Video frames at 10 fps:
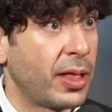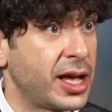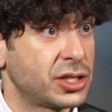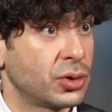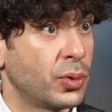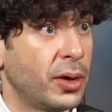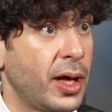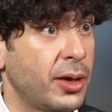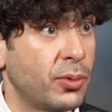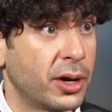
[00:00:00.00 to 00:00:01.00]
Last year, Will
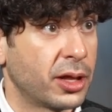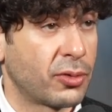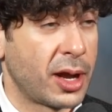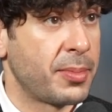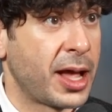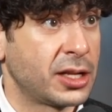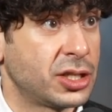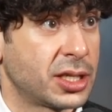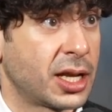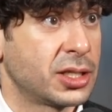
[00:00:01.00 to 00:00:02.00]
had one of the great
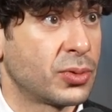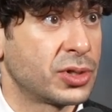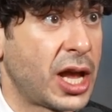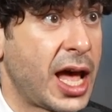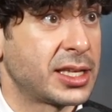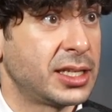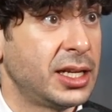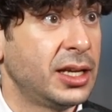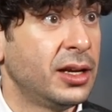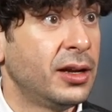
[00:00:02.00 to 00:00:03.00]
matches against Orange Cassidy